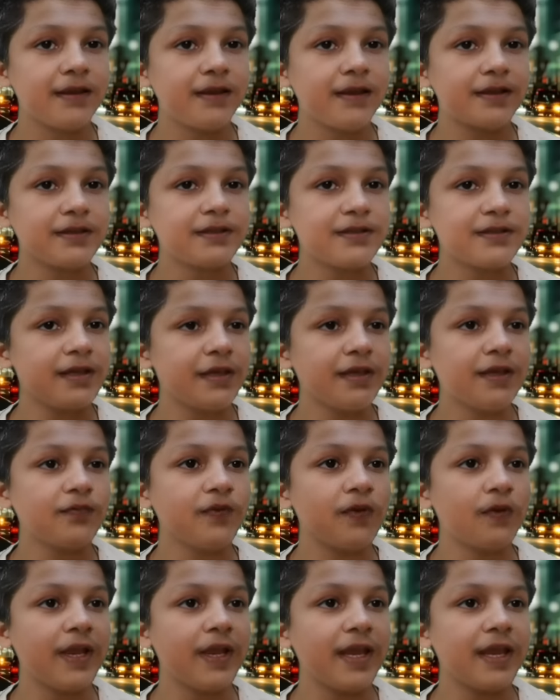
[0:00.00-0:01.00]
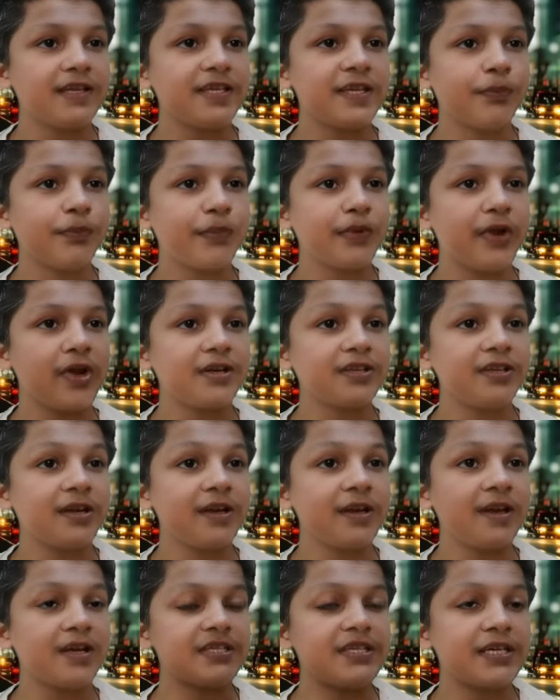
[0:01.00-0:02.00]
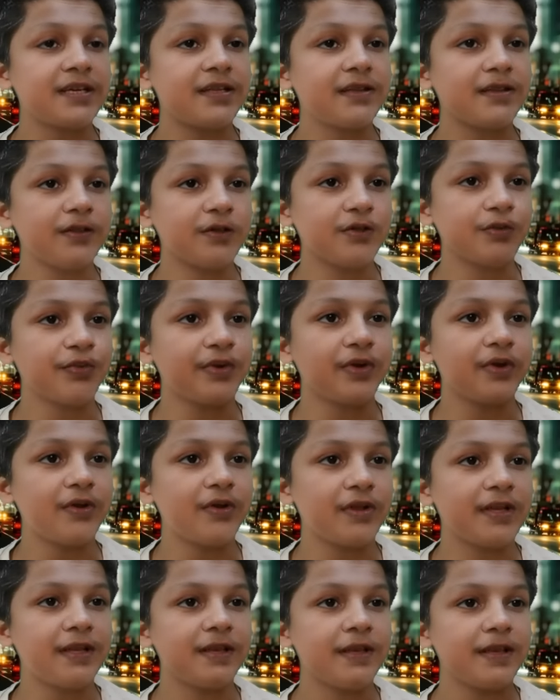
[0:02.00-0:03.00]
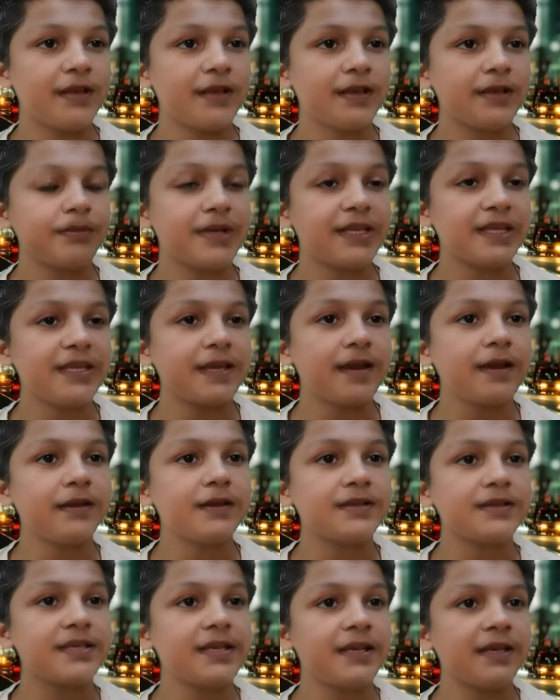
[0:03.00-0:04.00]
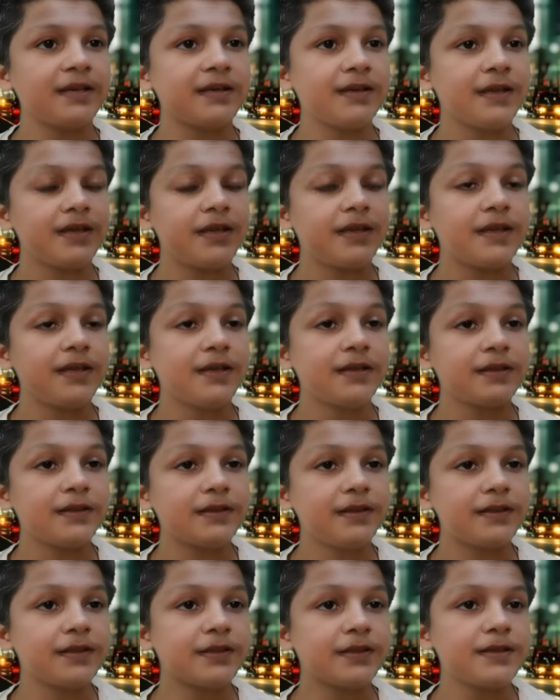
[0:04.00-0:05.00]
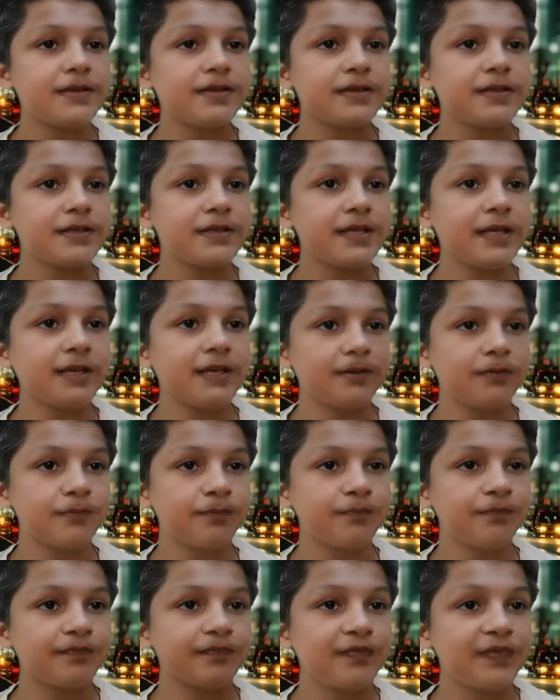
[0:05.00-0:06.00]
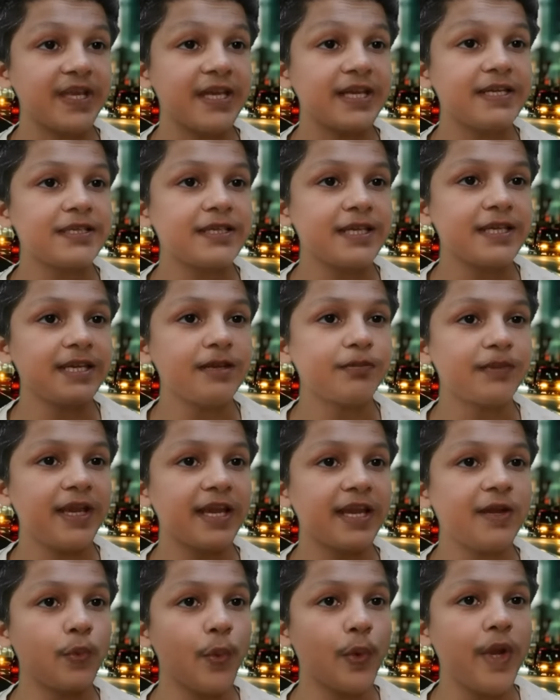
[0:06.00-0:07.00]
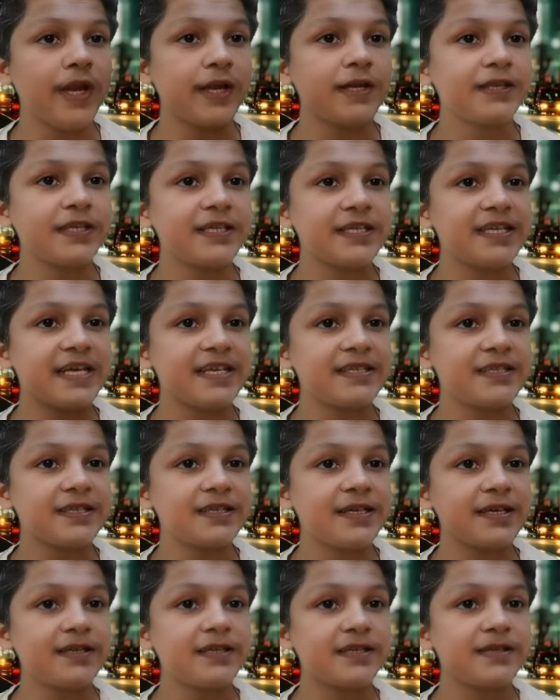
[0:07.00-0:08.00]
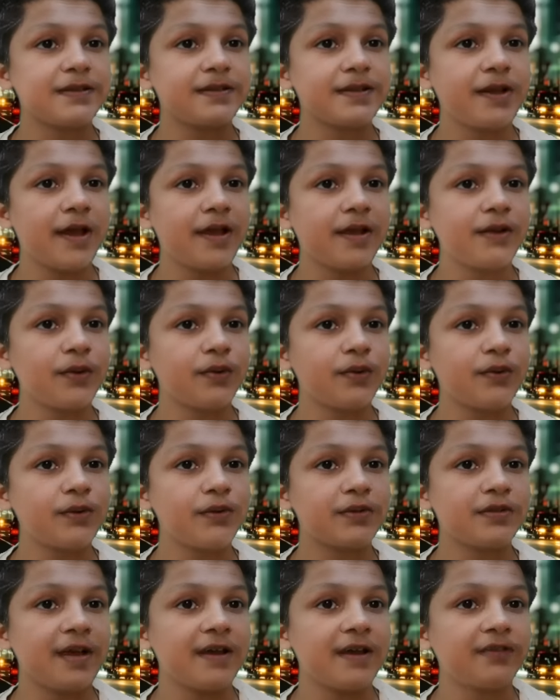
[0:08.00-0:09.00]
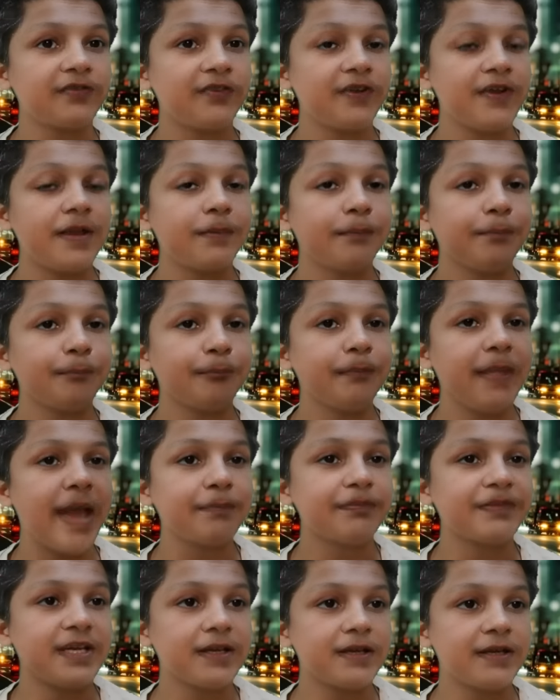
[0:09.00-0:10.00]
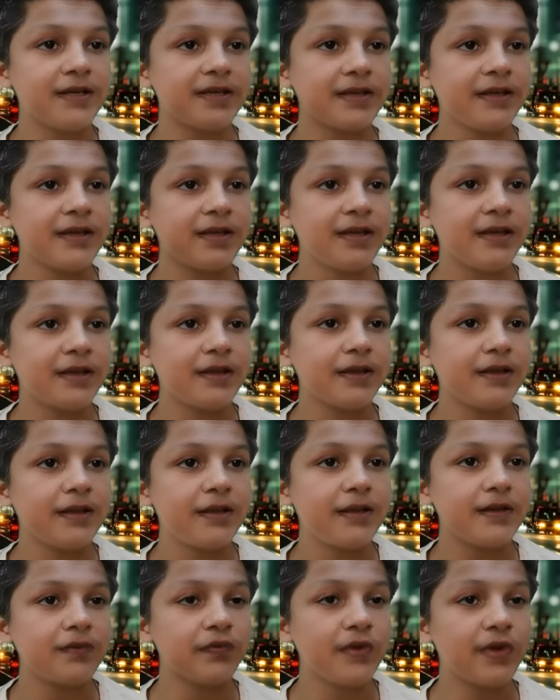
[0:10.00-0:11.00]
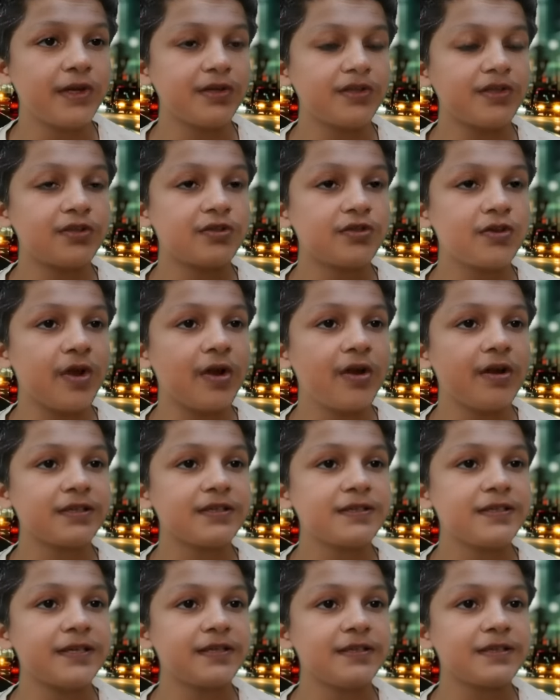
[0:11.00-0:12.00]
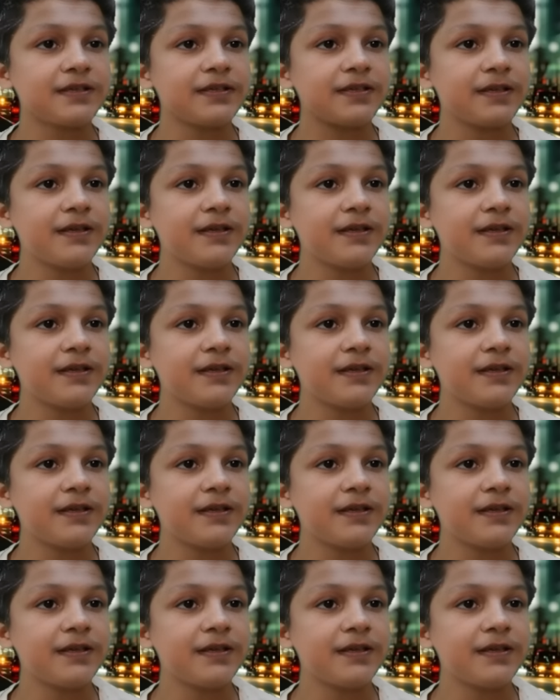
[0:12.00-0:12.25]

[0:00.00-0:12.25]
See if you can spot the logical loophole. Matthias and this team his team invade the desert stronghold of Memnon, where the Scourges,